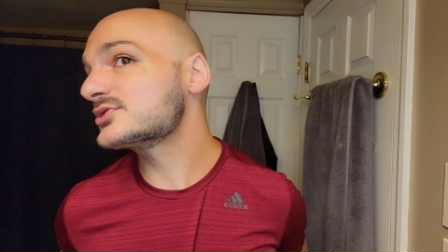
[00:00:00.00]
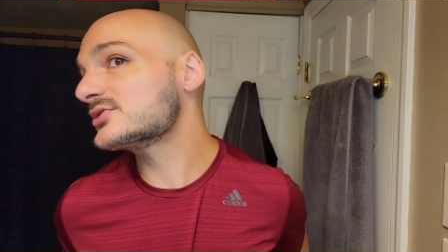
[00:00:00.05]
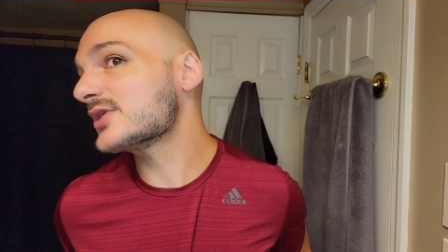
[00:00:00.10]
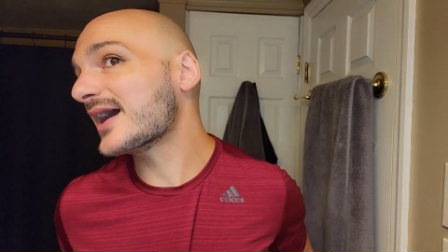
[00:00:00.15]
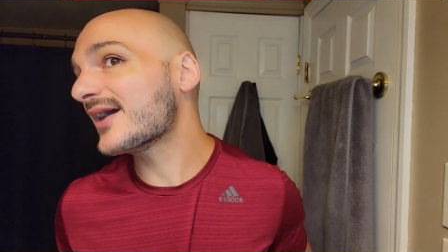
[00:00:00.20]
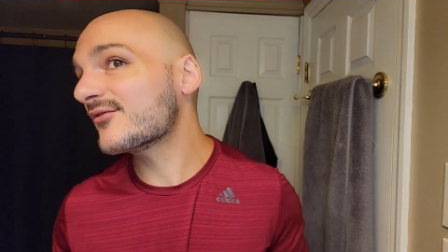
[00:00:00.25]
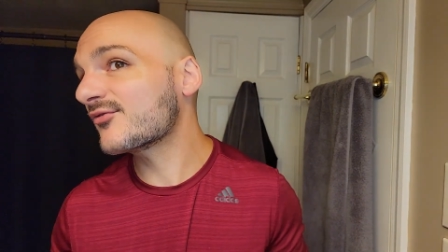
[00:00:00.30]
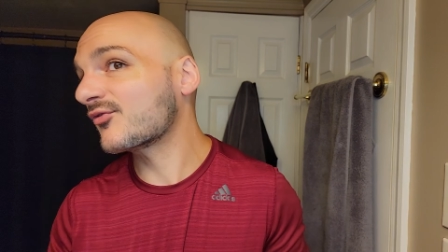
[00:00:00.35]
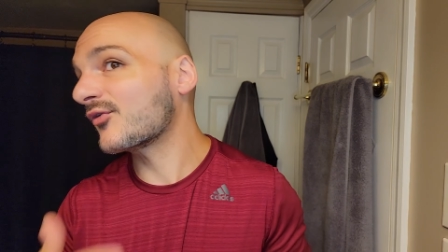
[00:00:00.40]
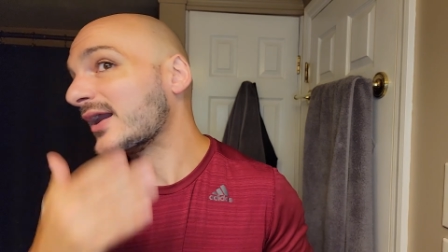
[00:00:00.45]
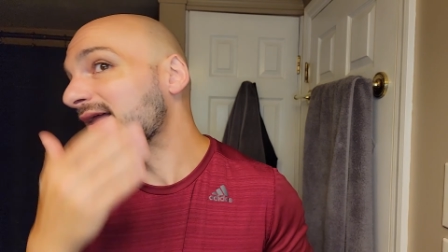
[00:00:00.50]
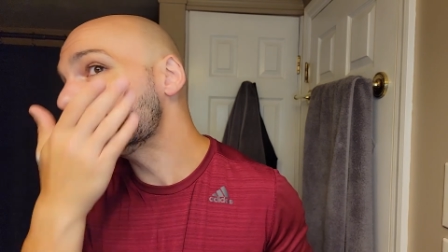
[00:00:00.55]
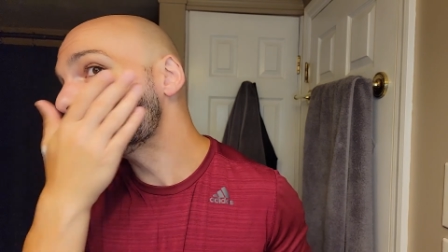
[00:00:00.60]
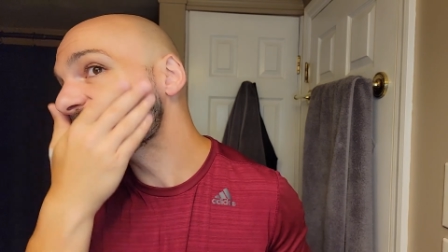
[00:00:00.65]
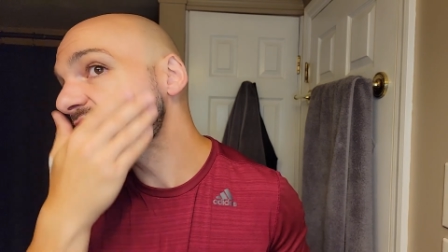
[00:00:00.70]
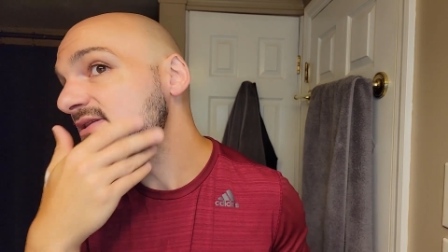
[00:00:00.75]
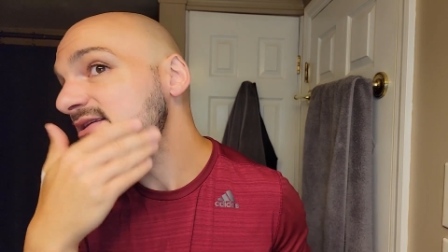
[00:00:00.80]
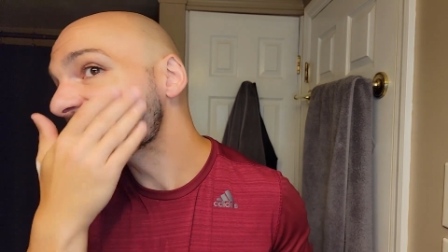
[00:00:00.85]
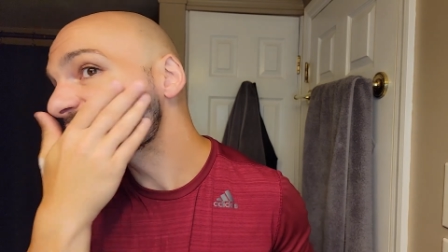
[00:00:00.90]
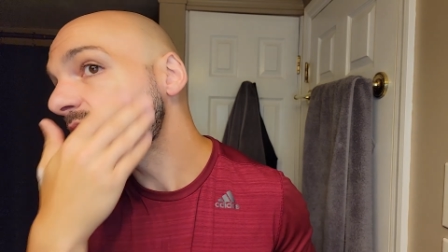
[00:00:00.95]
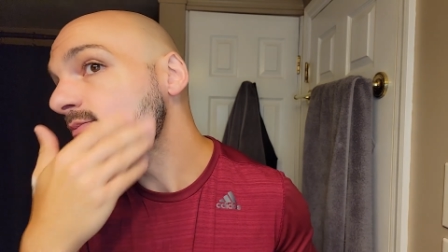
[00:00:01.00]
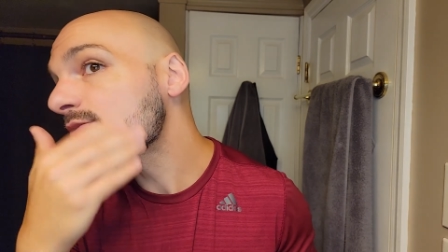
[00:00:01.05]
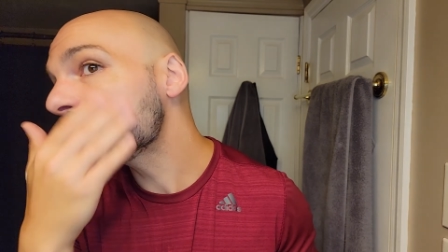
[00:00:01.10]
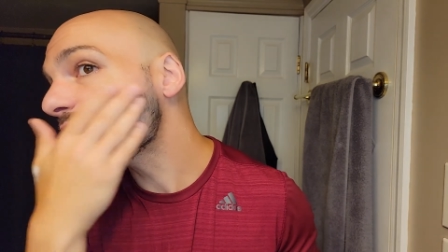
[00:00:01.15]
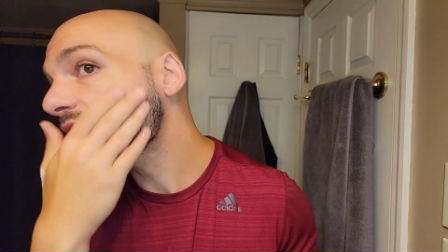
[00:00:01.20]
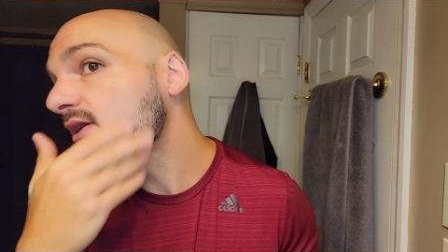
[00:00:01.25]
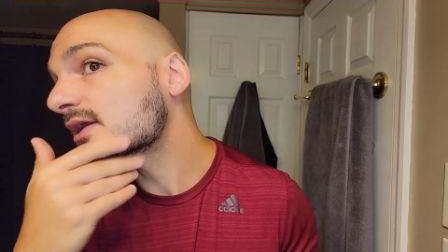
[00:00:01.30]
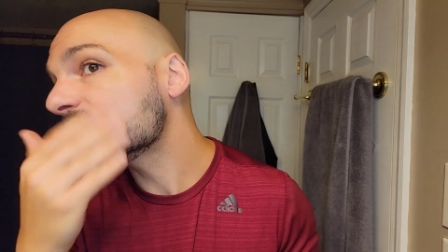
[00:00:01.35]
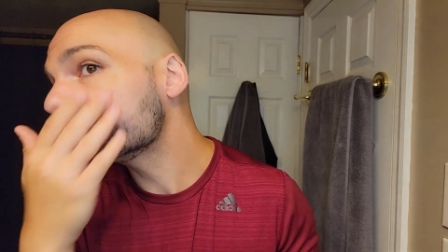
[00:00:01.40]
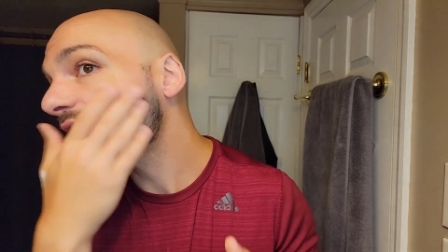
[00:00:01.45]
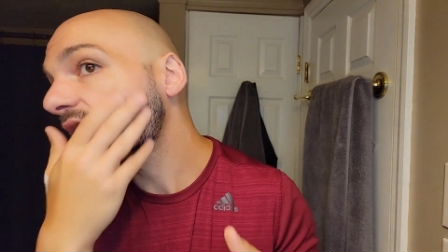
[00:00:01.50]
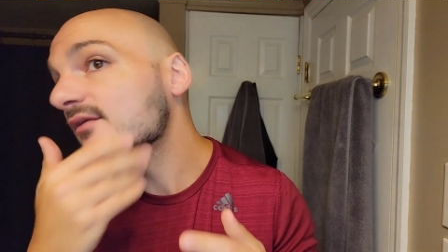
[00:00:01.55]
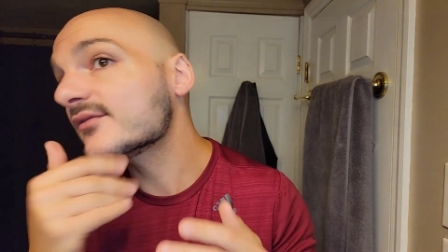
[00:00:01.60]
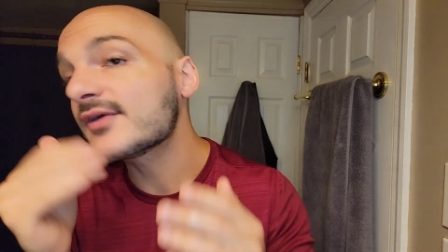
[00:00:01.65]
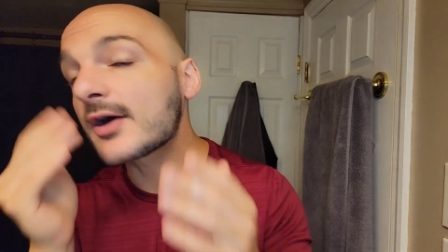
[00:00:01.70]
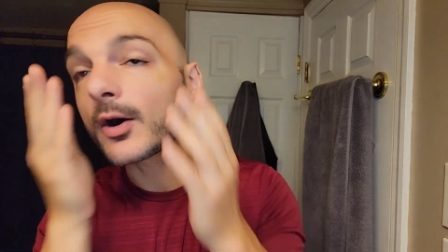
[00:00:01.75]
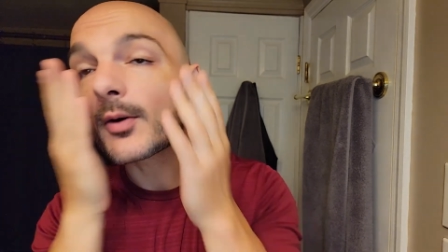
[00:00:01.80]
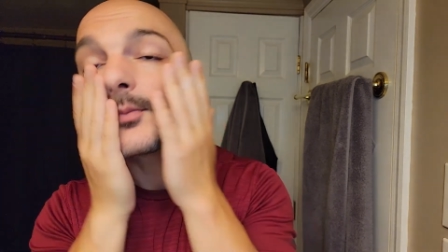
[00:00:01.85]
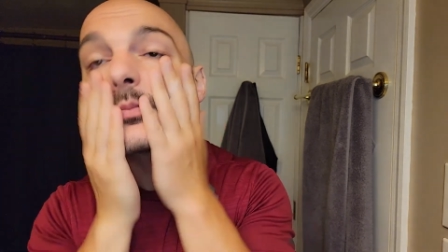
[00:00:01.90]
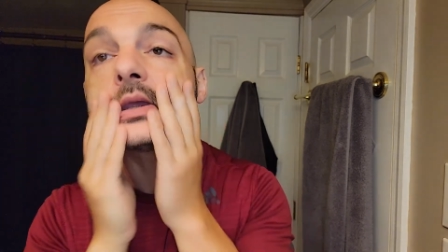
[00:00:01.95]
I have friends in this community that have
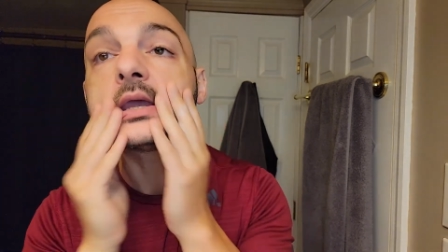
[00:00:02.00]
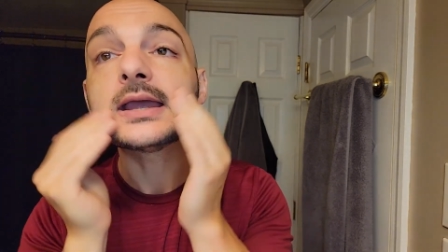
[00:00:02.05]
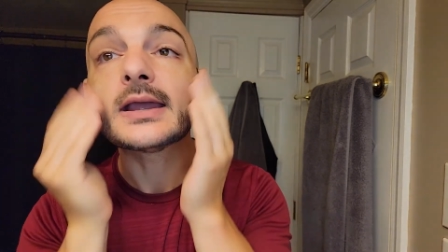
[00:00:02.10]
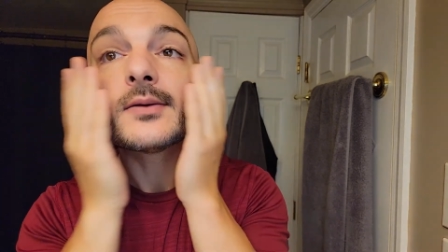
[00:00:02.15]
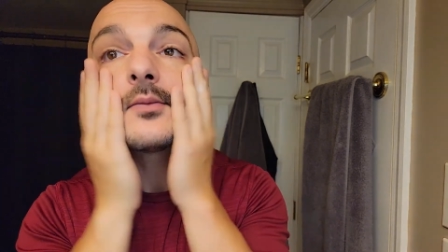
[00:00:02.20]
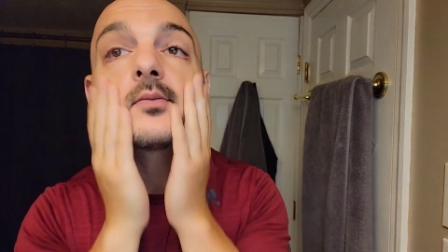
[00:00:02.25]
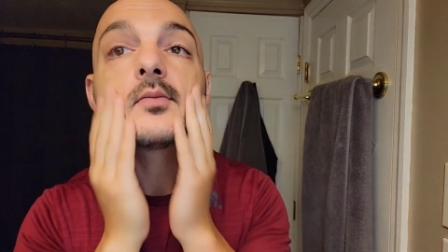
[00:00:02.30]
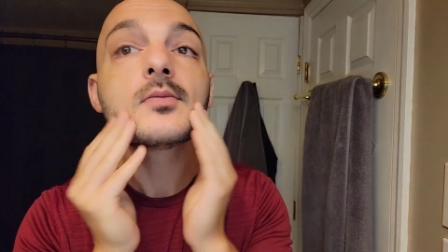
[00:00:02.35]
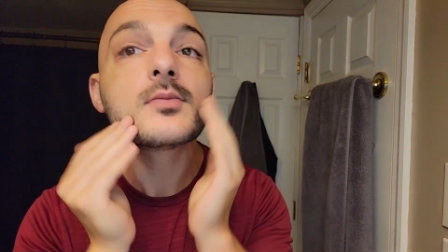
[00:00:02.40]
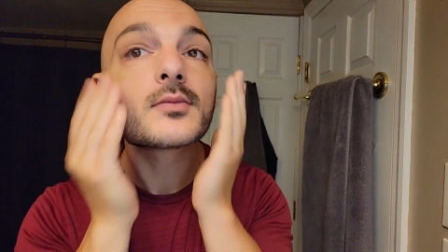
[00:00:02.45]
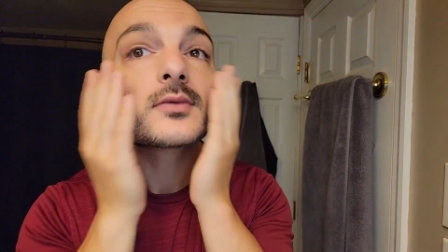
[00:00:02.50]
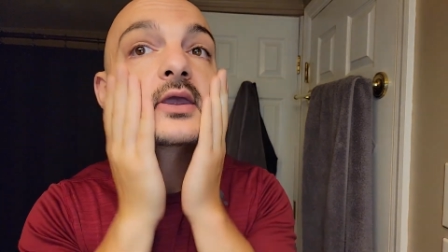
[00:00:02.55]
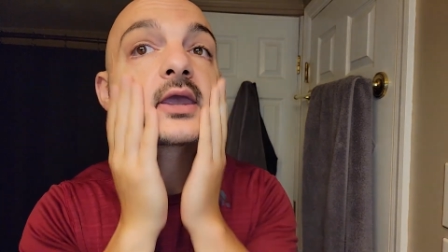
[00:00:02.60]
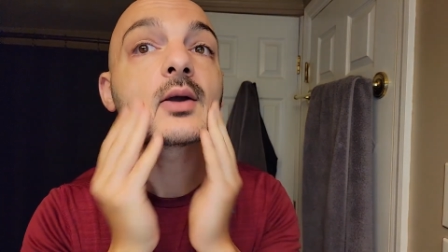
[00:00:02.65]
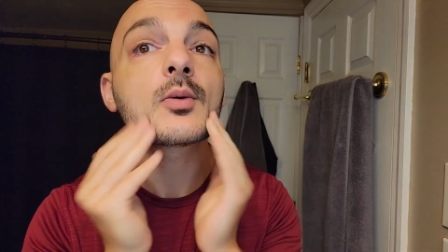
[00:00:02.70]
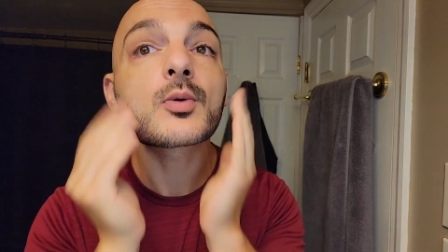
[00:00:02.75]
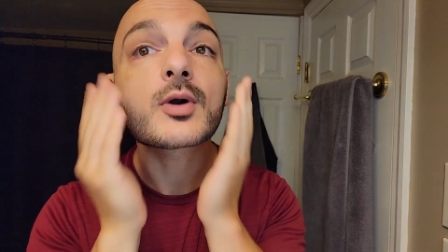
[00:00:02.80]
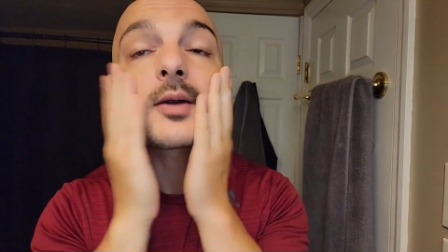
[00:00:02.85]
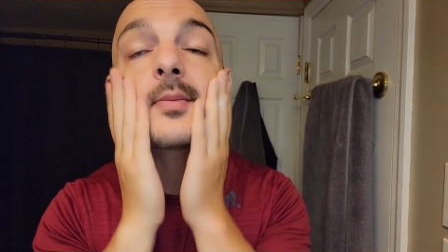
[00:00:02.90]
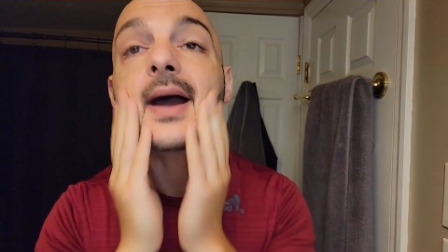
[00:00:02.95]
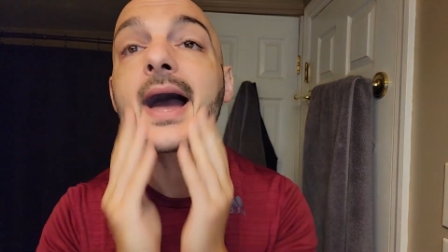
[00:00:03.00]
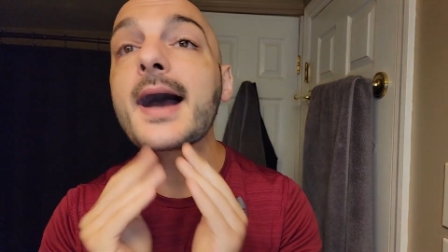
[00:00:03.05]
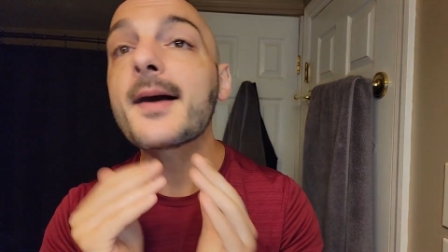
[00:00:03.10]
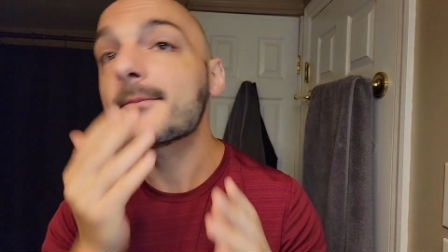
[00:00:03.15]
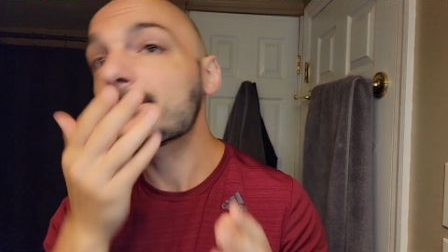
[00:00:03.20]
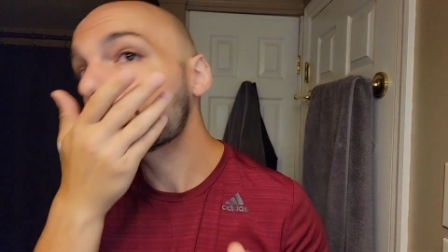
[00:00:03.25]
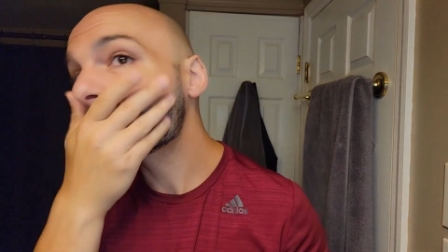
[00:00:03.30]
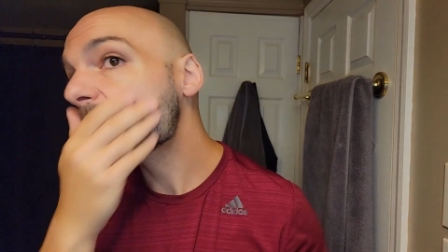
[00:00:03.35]
helped me get where I'm at.